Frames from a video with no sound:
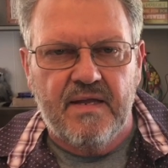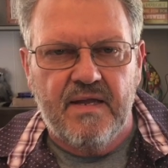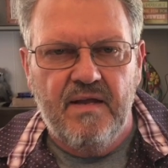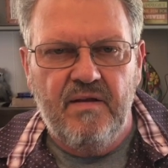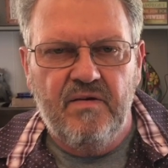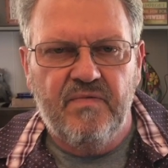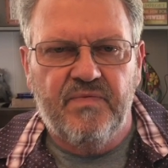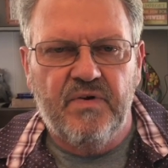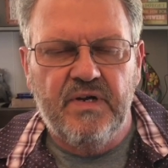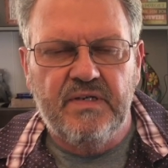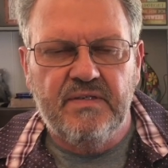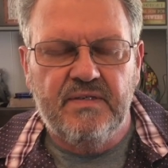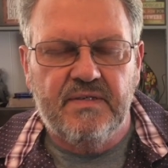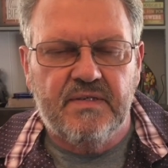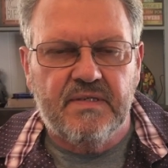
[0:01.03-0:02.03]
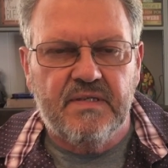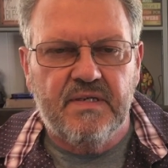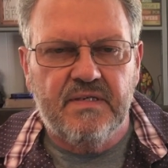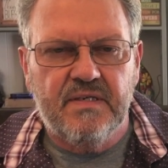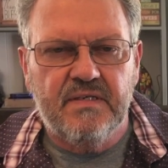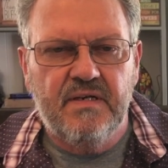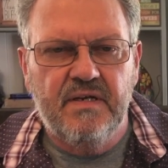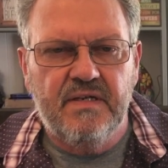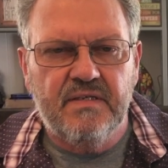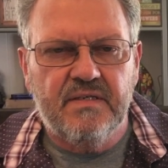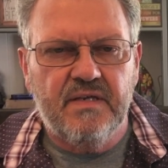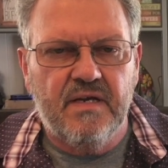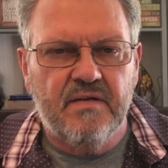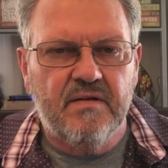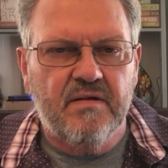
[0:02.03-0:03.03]
Hello friends, this is Glenn
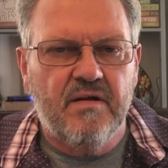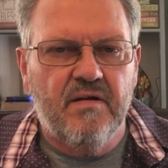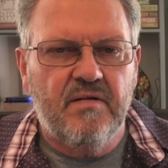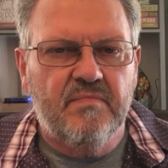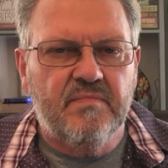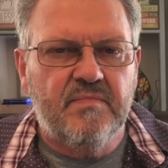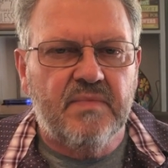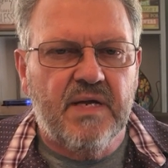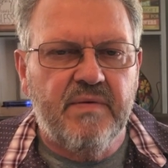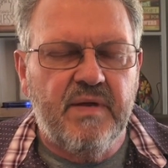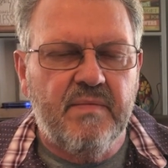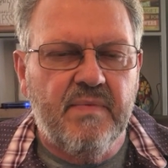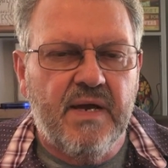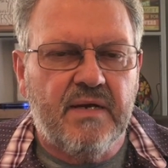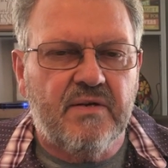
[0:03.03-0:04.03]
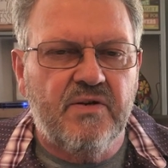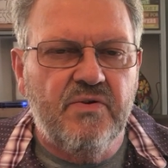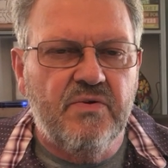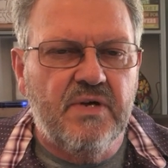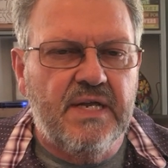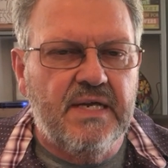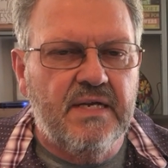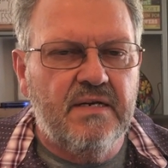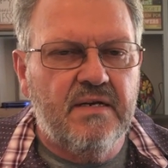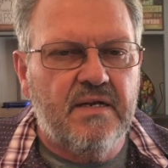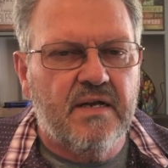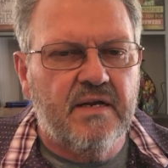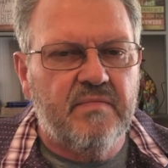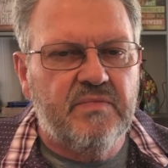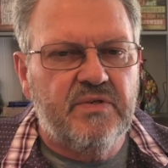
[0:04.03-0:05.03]
Sutton coming back to you again.
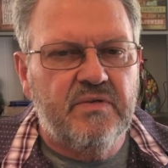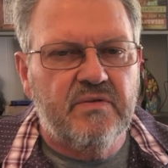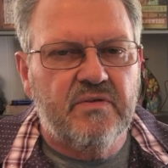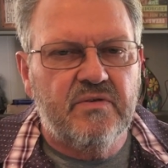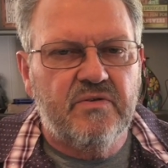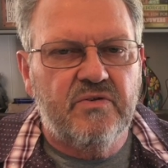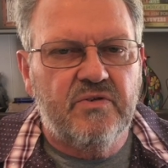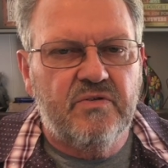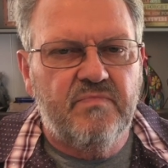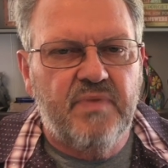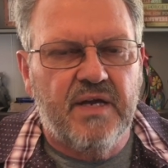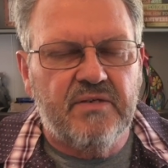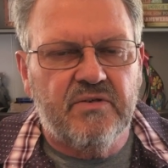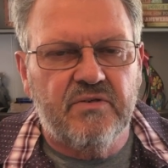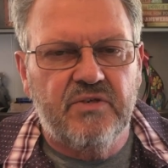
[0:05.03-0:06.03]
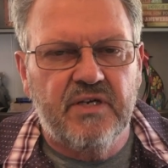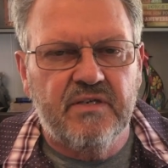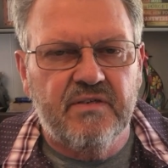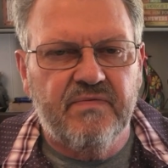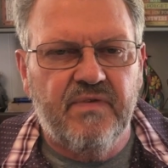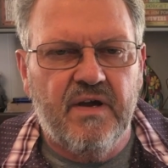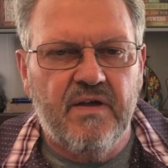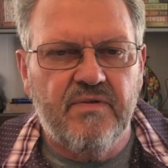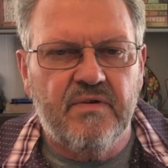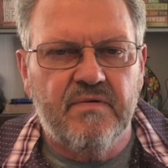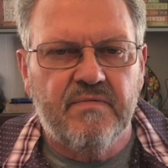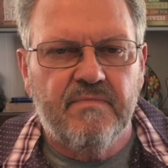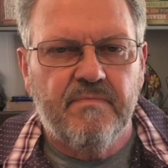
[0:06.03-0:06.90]
I'm Pastor Jen's father.